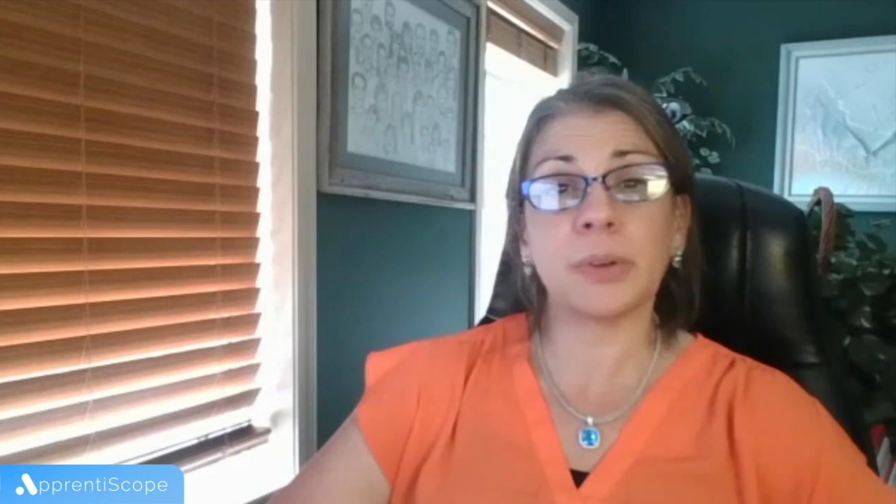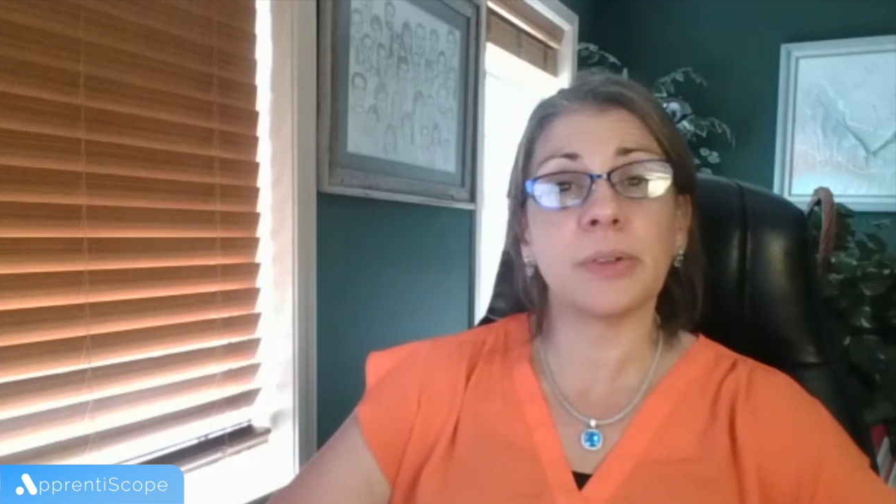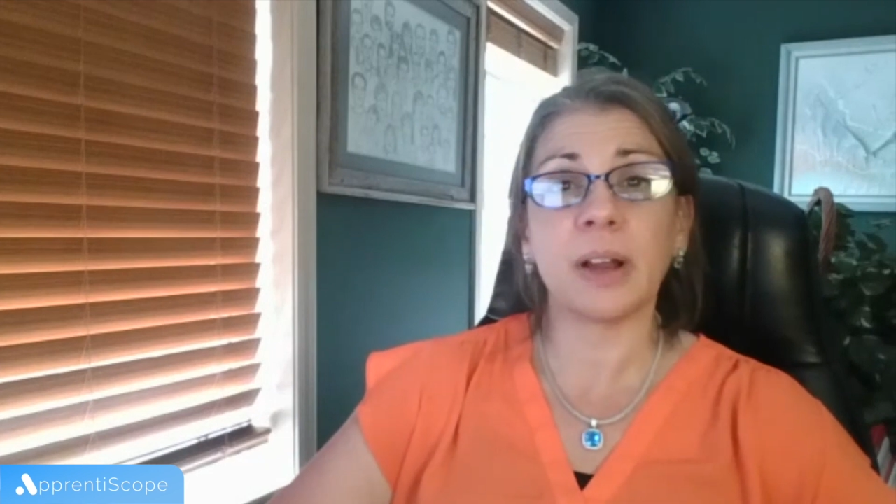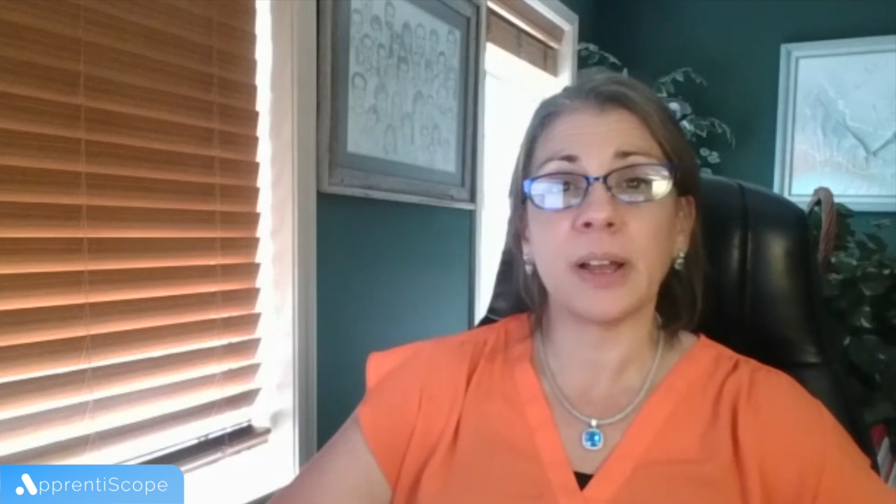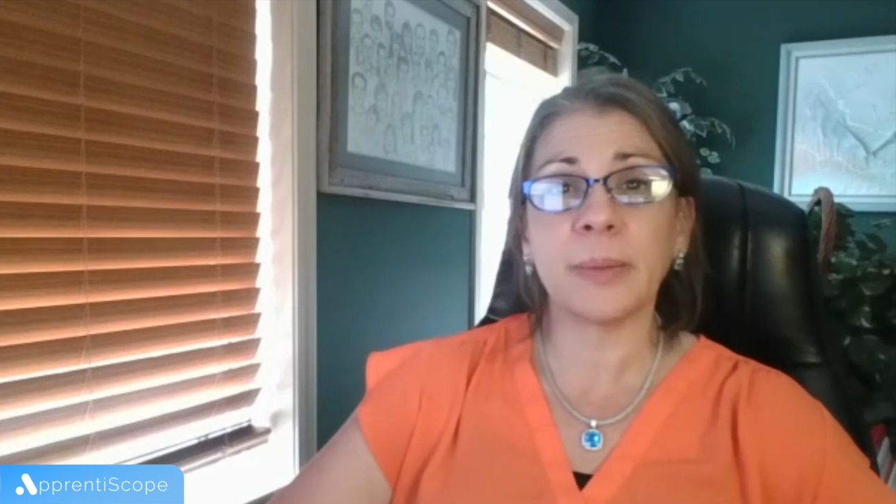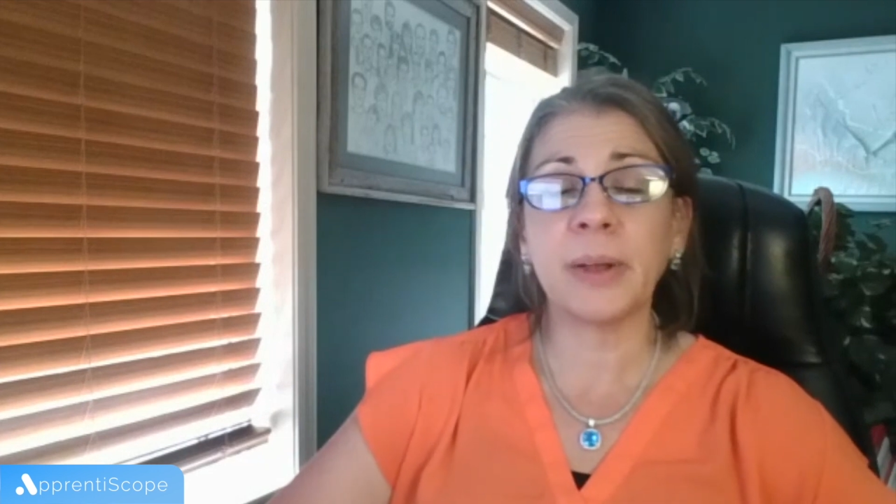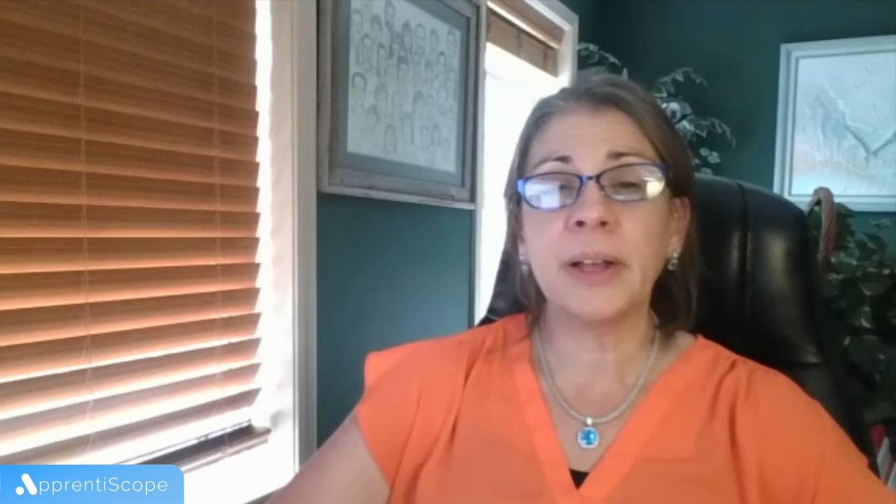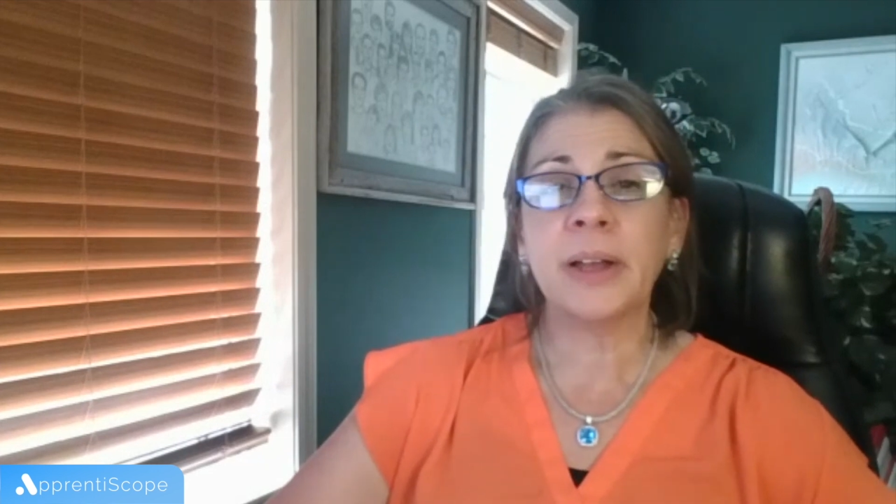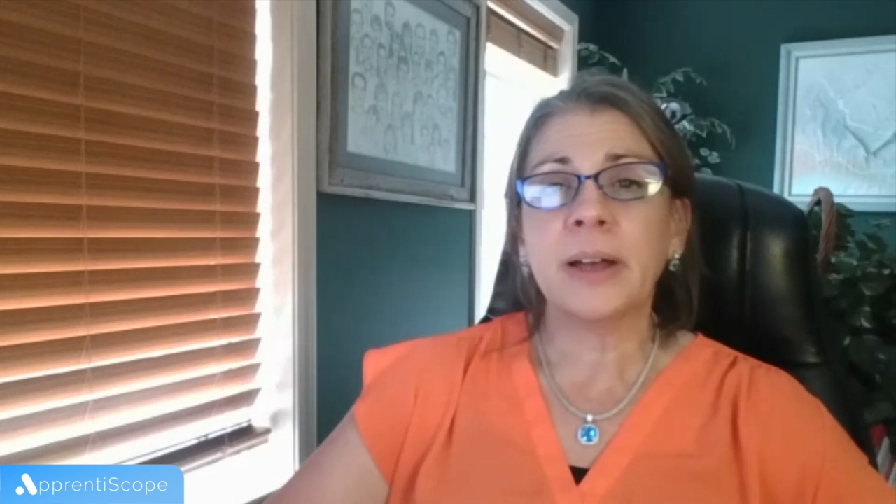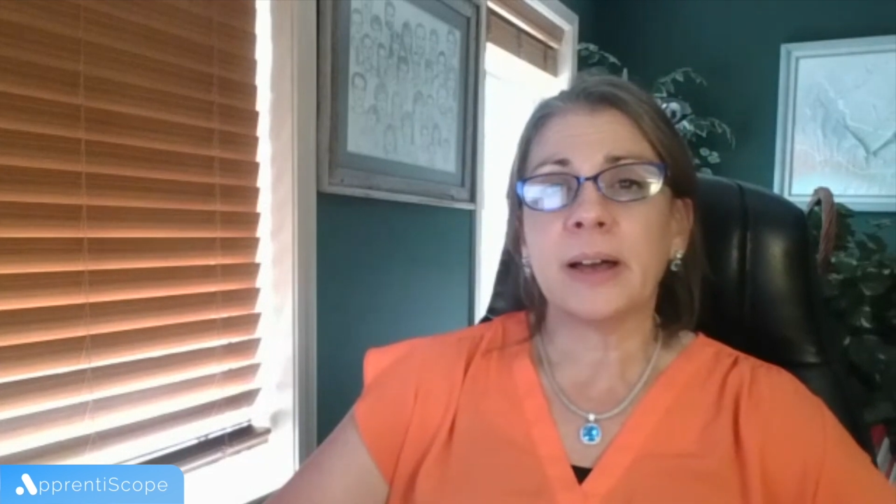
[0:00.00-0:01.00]
the program,
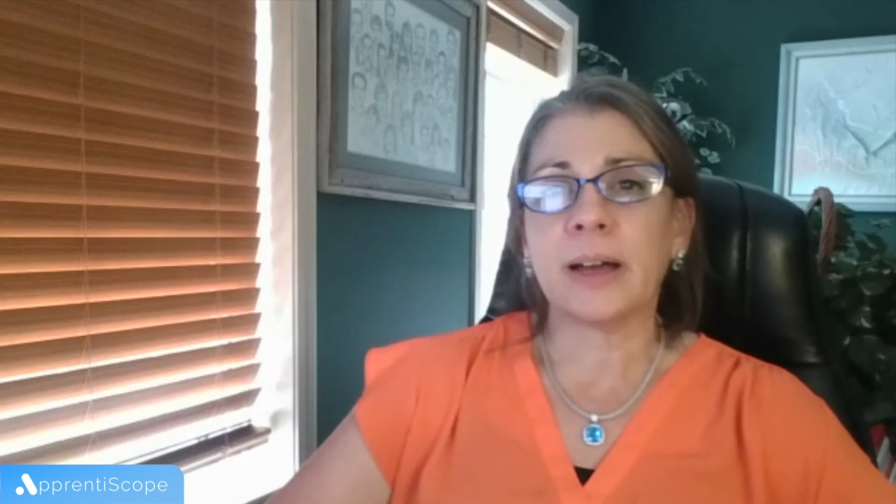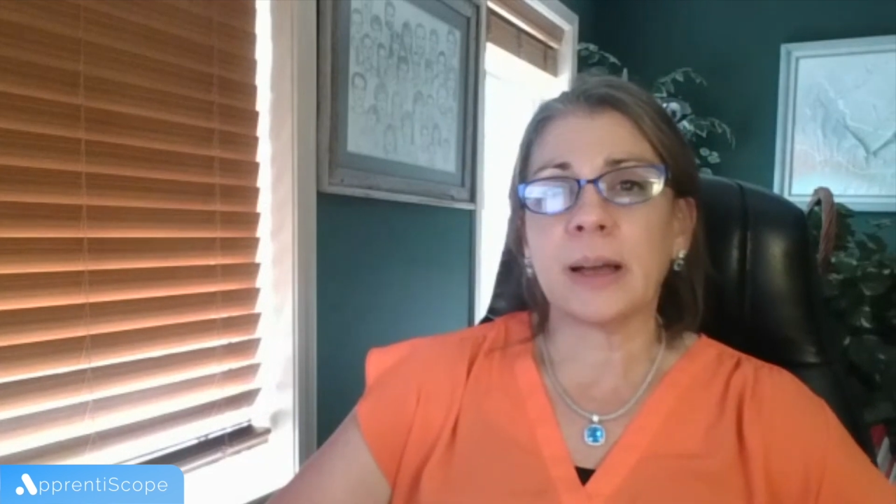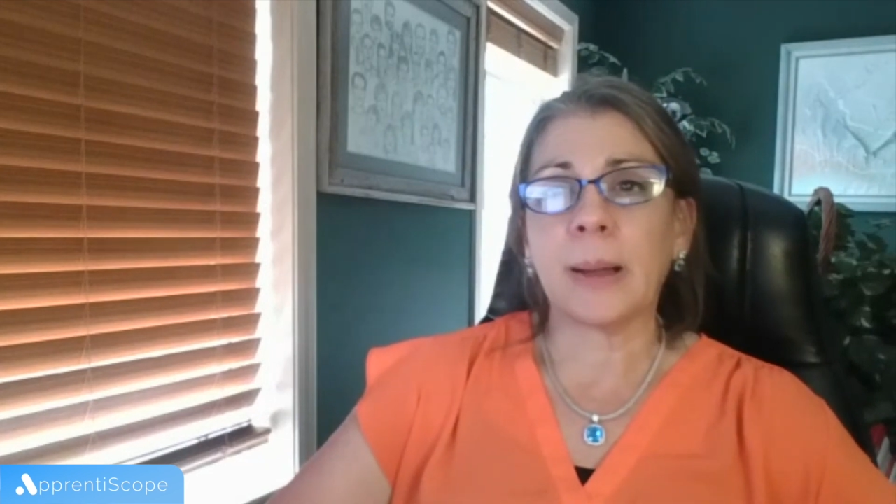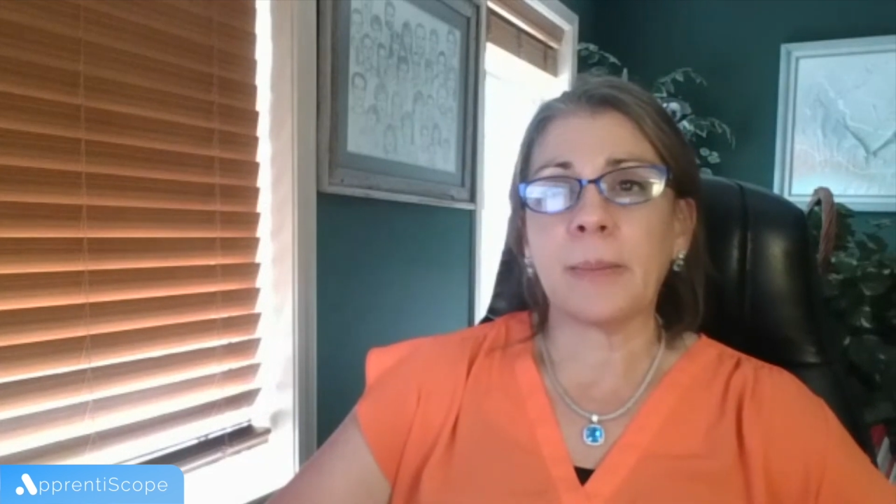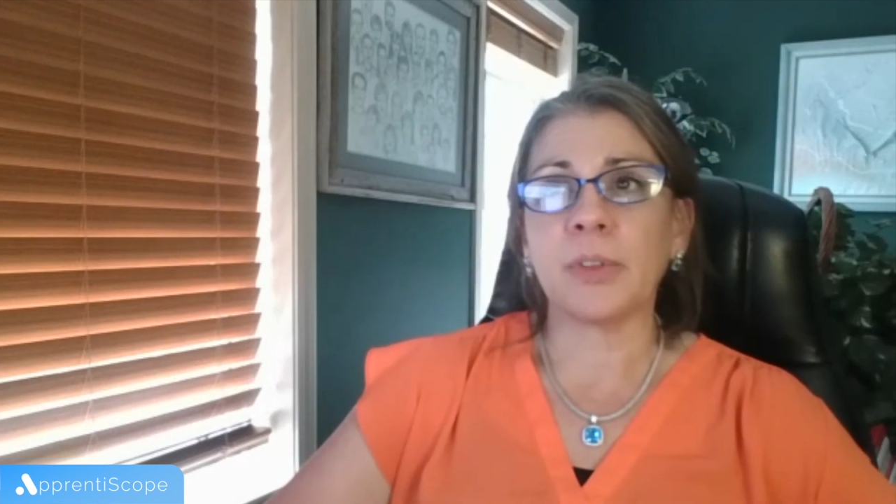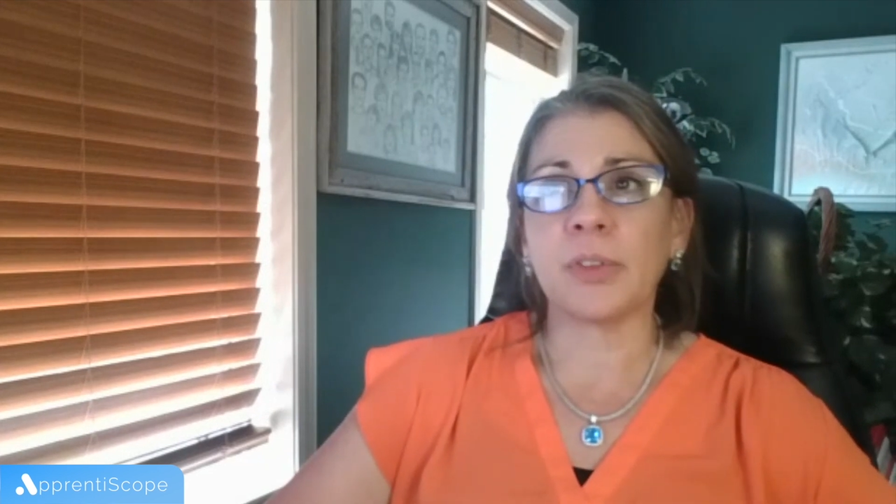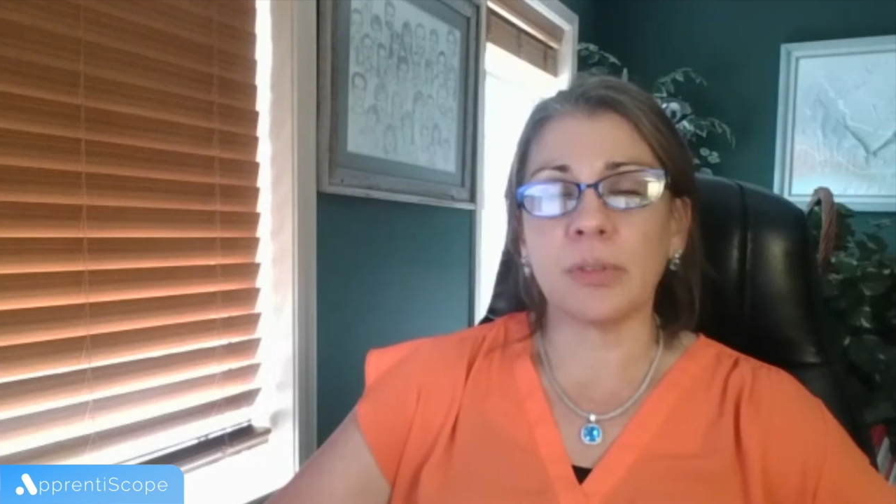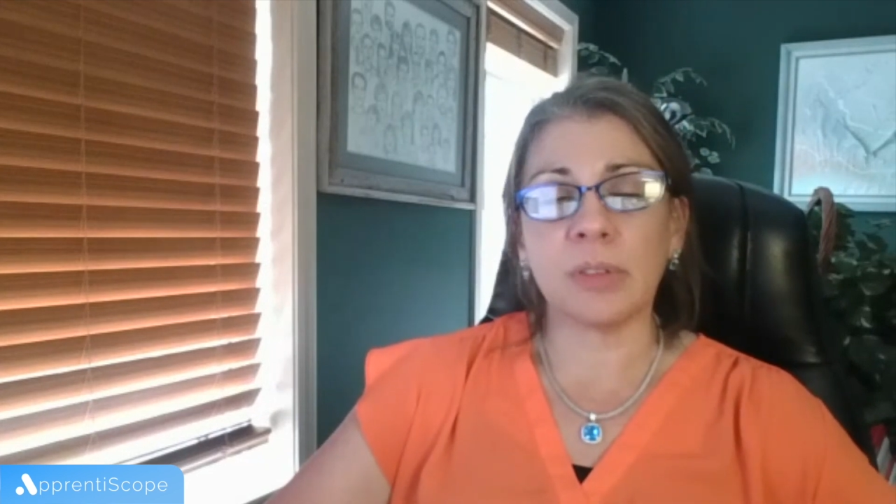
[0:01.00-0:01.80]
through